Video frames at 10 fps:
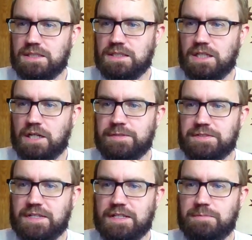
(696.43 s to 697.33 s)
Garment
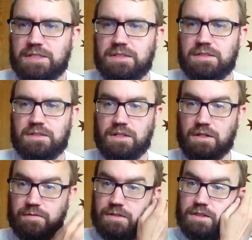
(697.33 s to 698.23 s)
designed to be
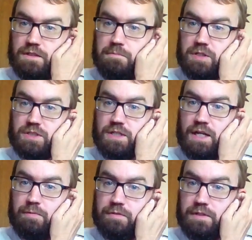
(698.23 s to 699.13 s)
covered in a mushed
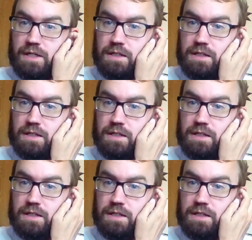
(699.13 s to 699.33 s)
apple and